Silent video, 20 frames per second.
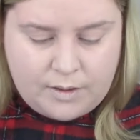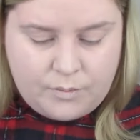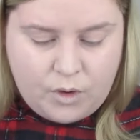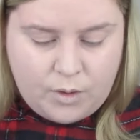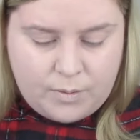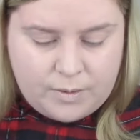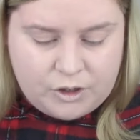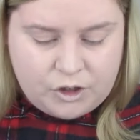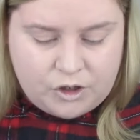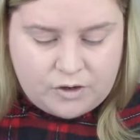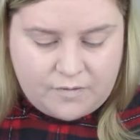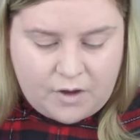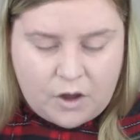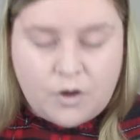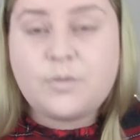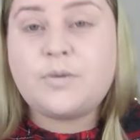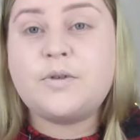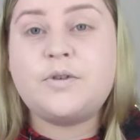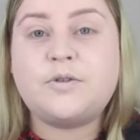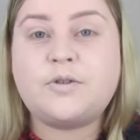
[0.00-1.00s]
I probably should have
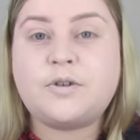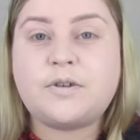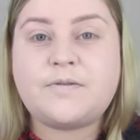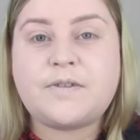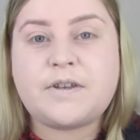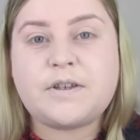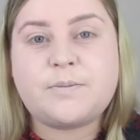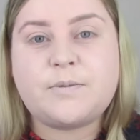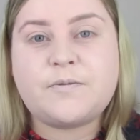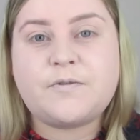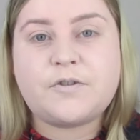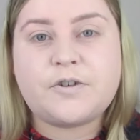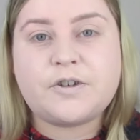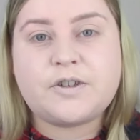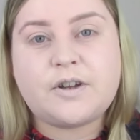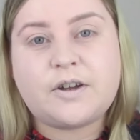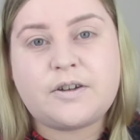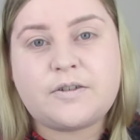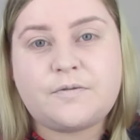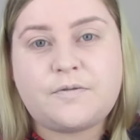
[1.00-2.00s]
opened all of this before I
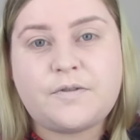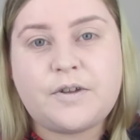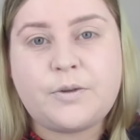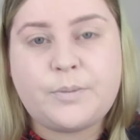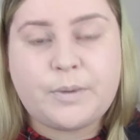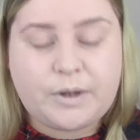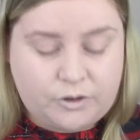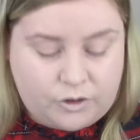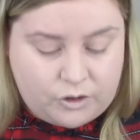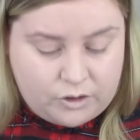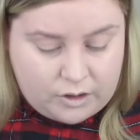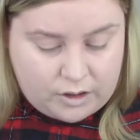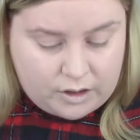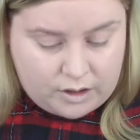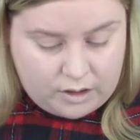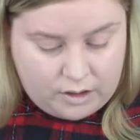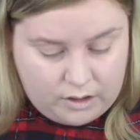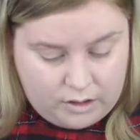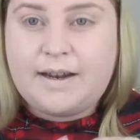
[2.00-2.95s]
started filming, shouldn't I?